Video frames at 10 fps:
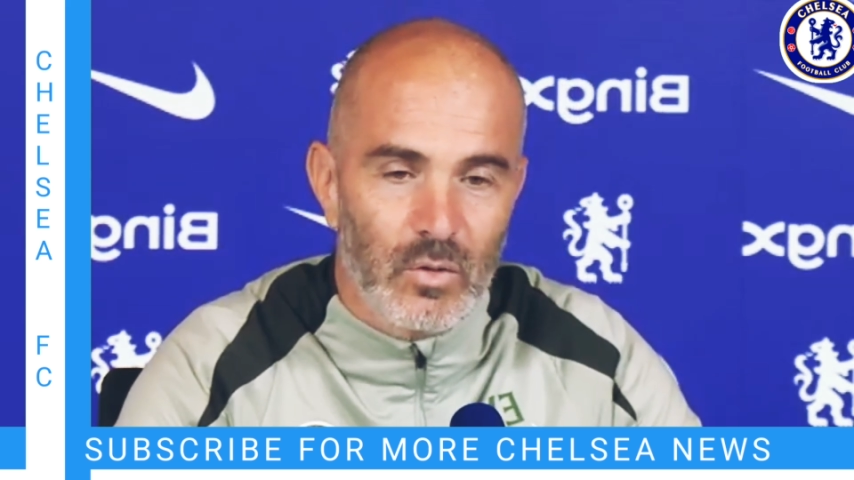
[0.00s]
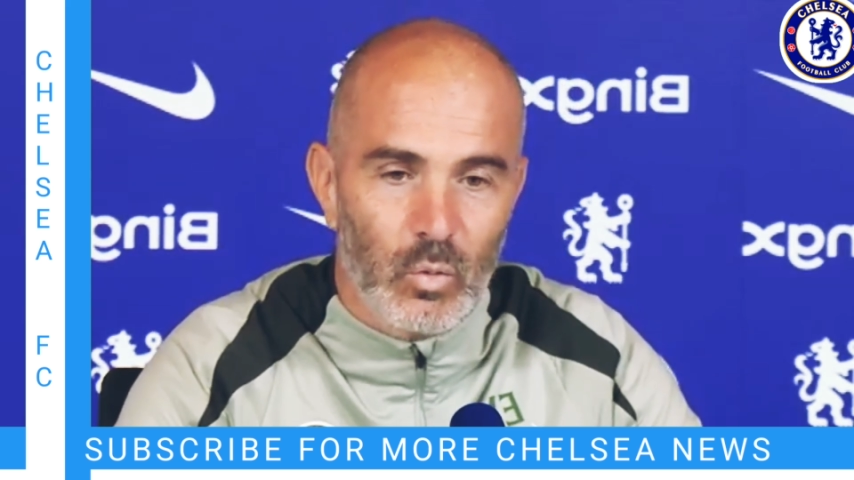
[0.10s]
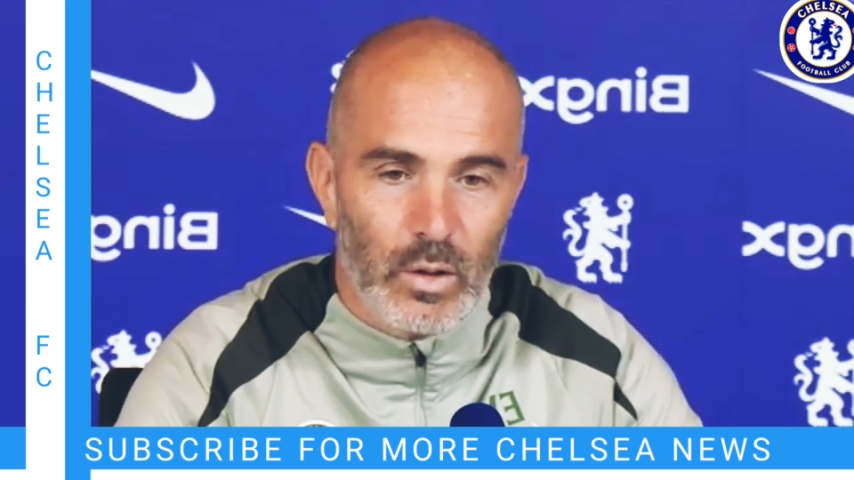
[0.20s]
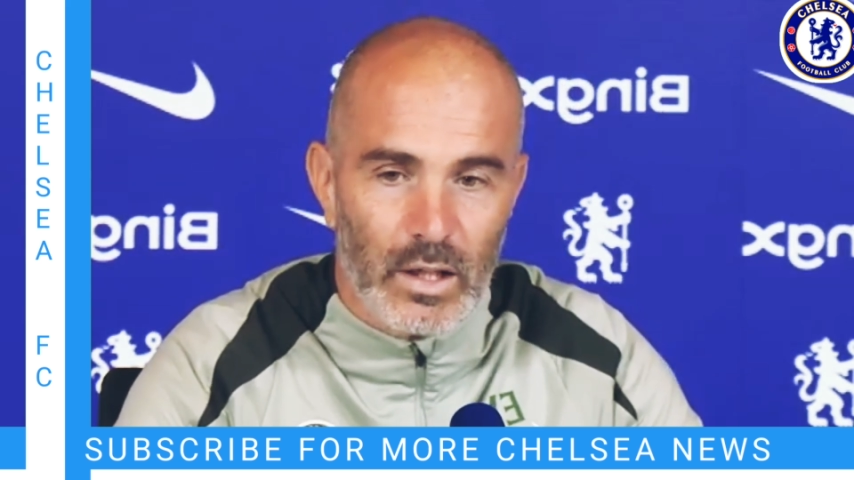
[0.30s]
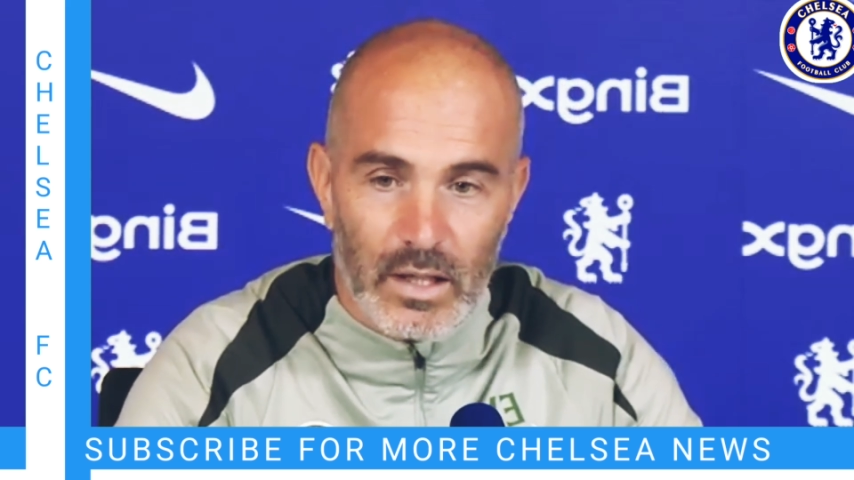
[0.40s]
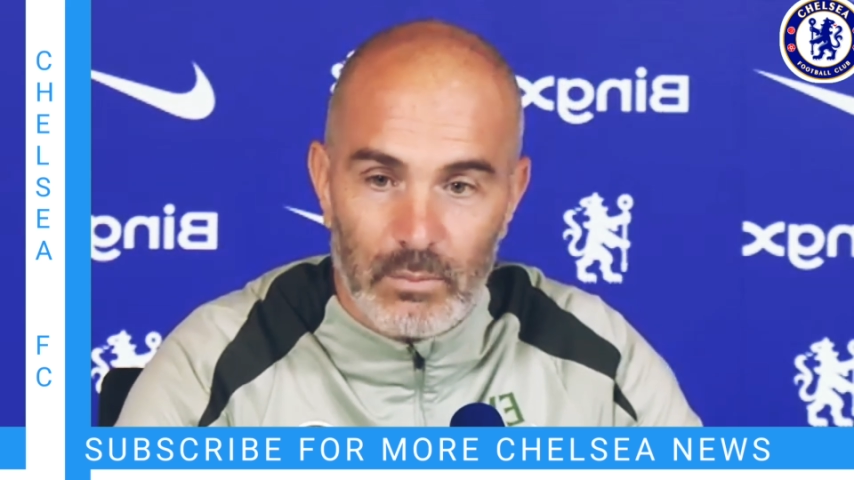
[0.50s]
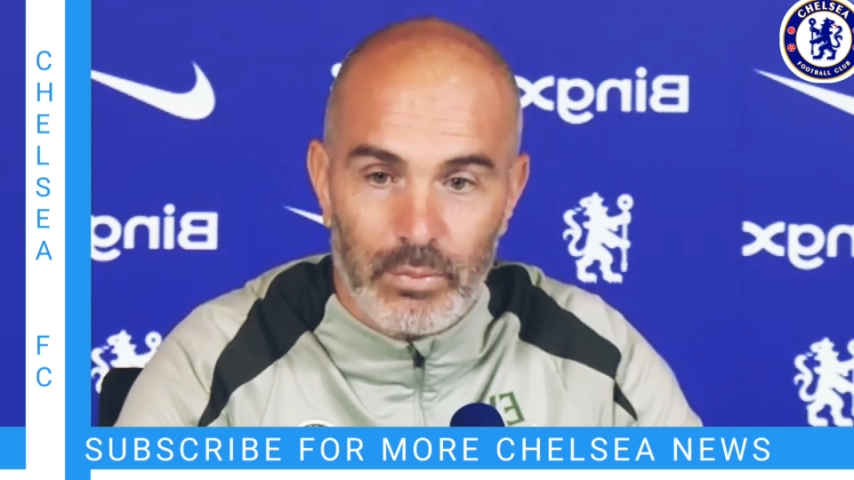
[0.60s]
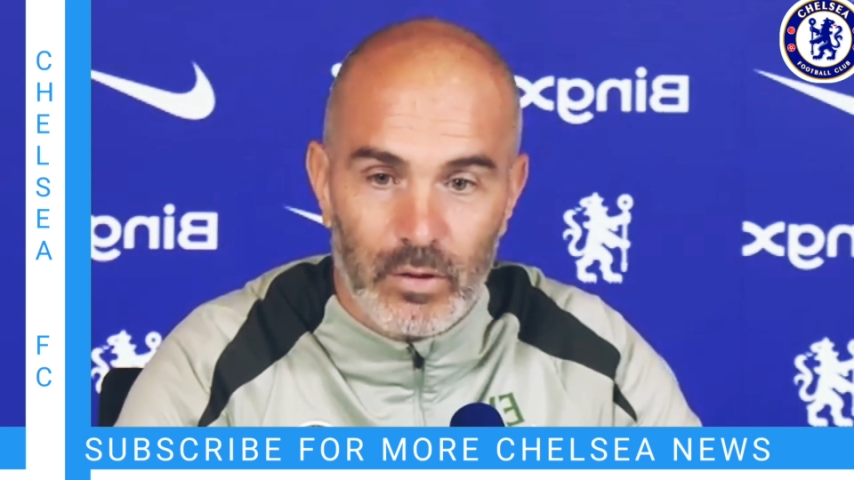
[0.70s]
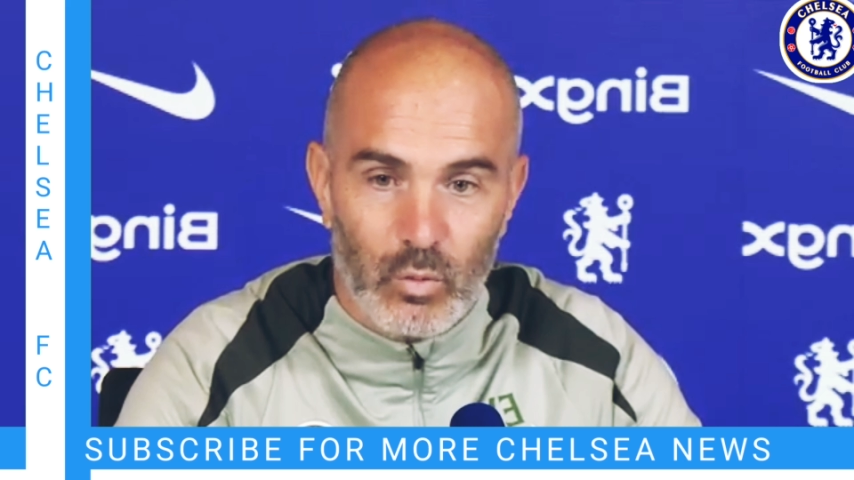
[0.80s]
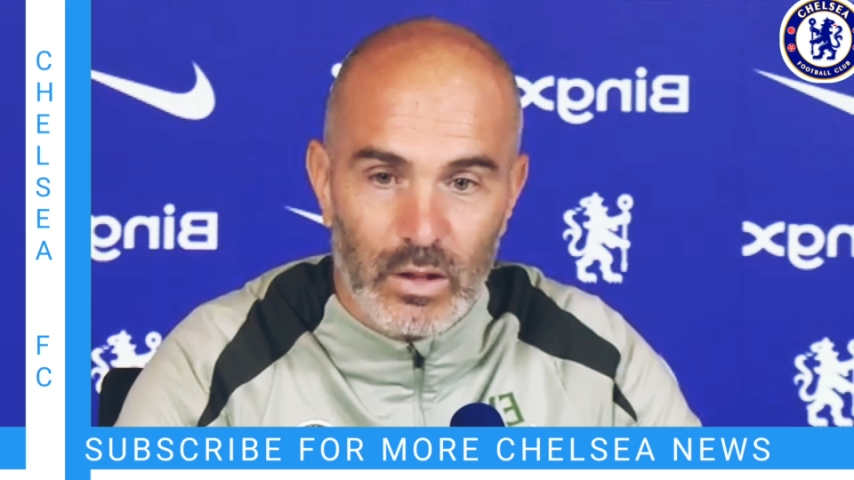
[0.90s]
We are
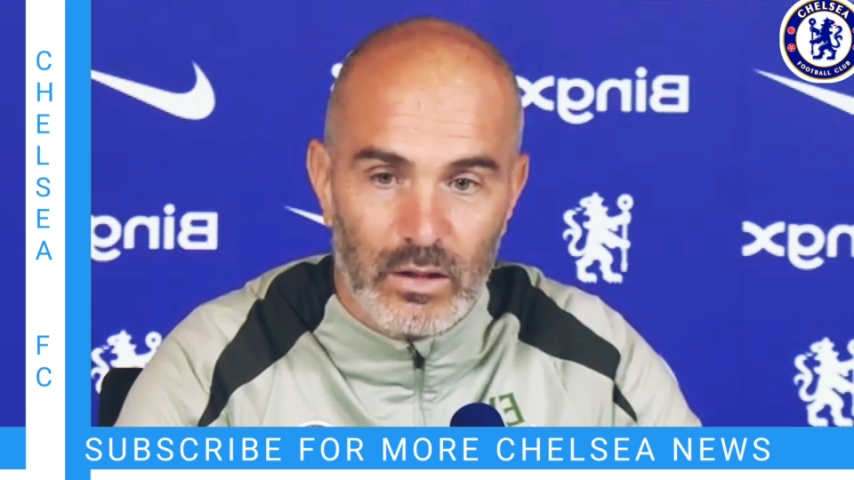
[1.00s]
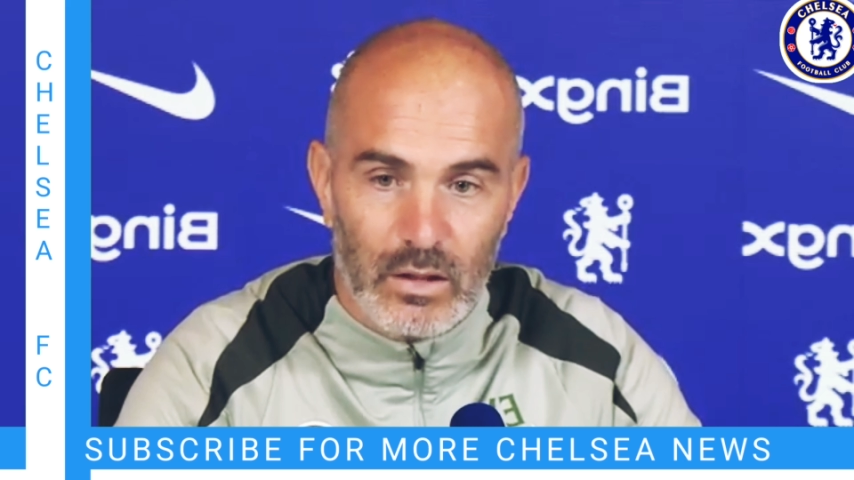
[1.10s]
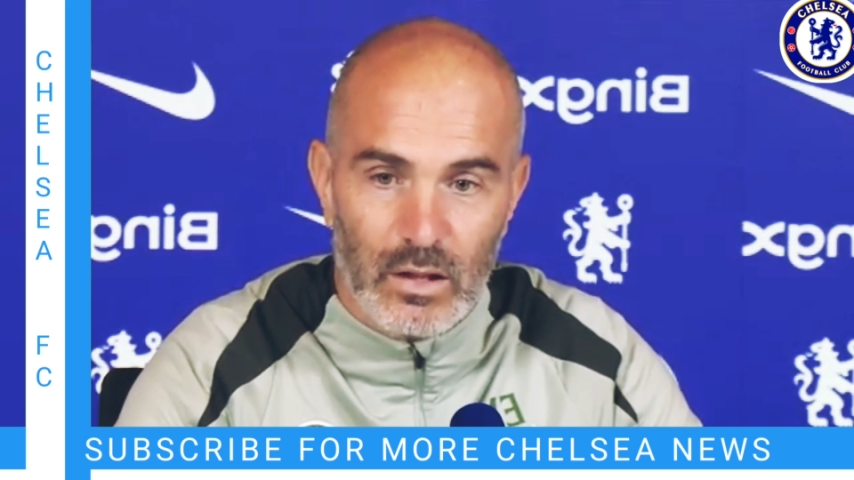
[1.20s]
happy with